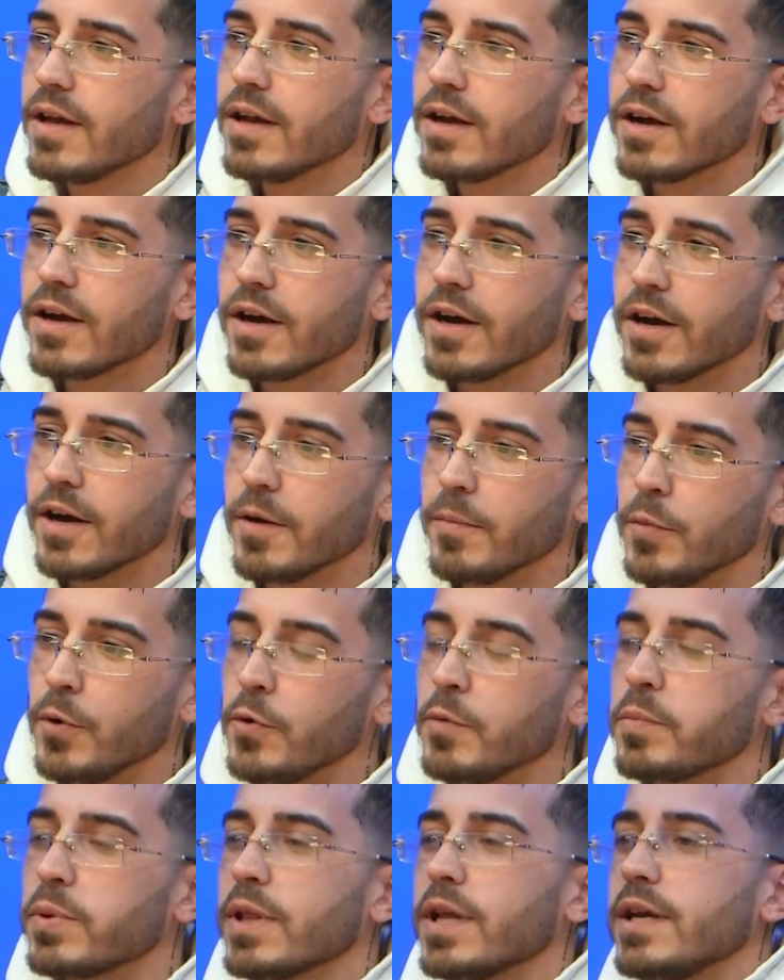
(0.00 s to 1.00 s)

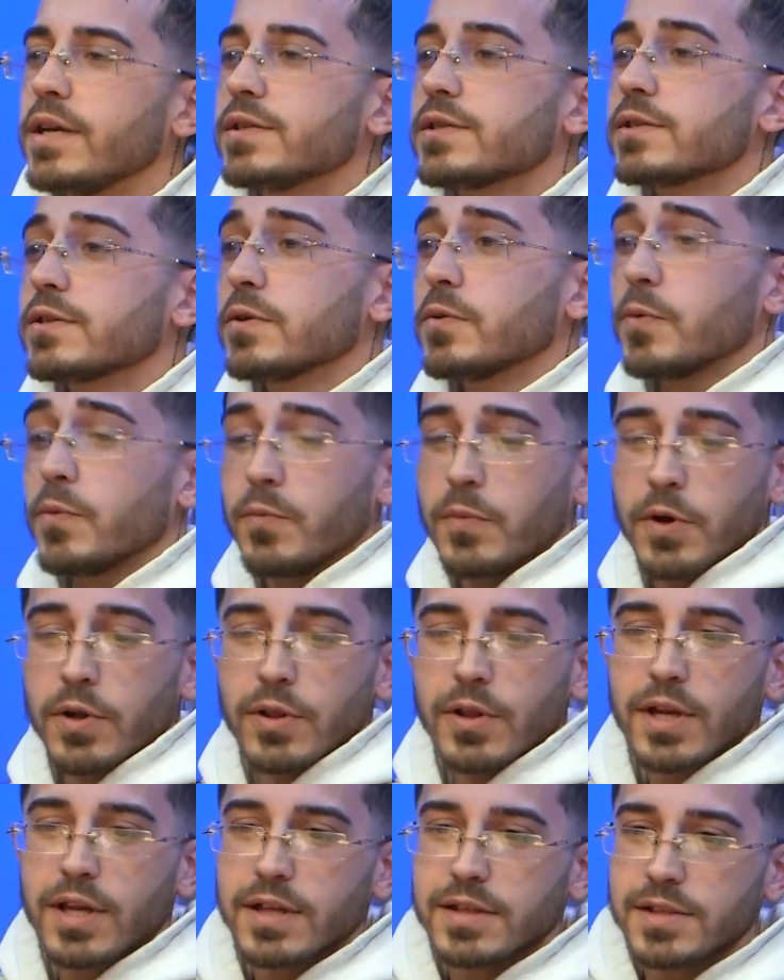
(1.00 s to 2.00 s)
new place. We're
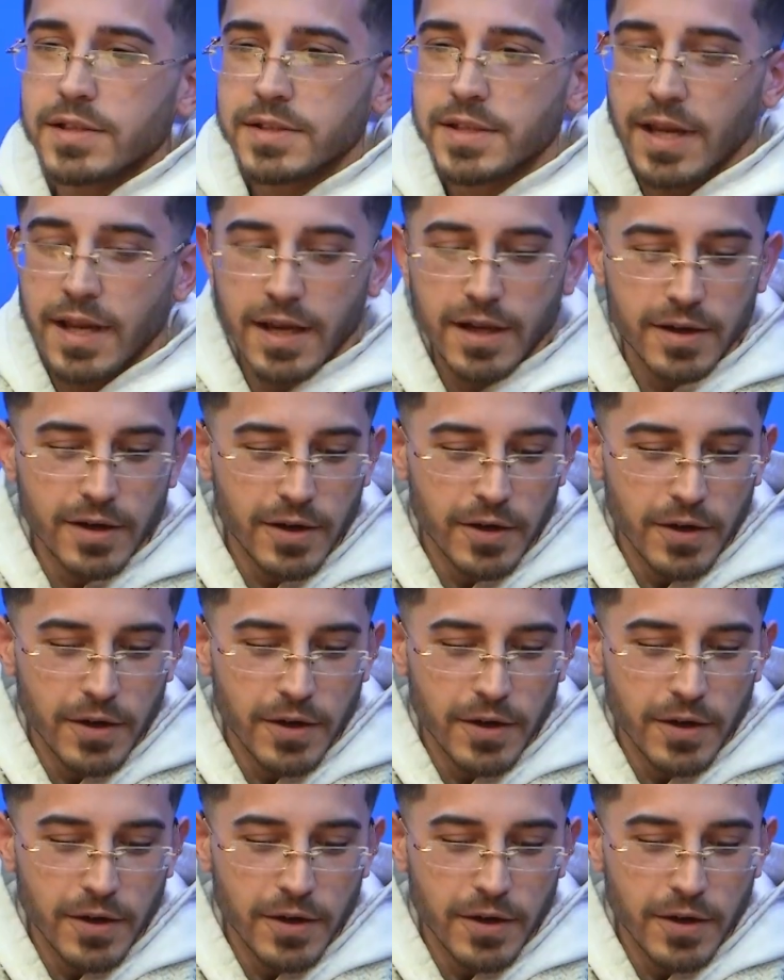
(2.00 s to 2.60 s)
looking to take